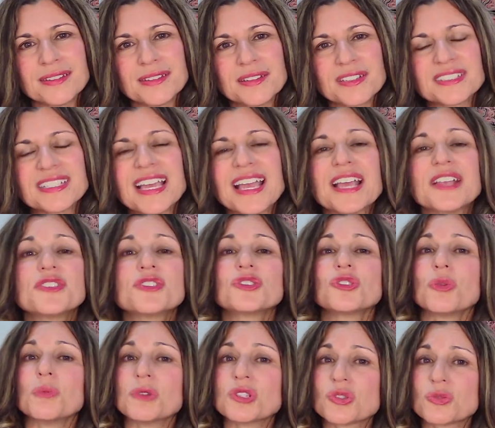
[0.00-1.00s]
because I had
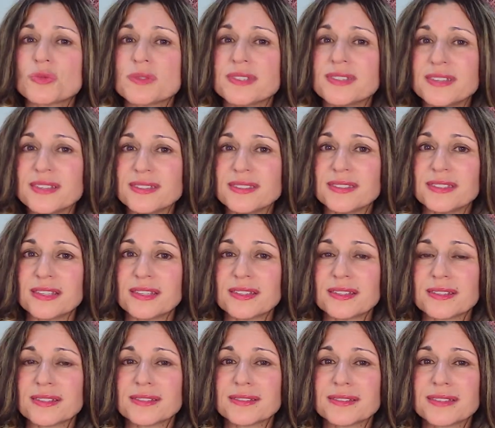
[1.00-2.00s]
so much
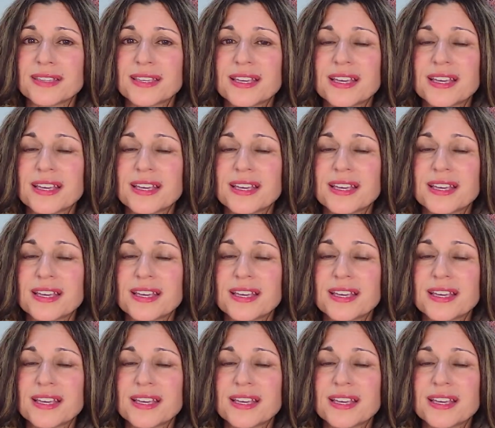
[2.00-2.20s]
resistance,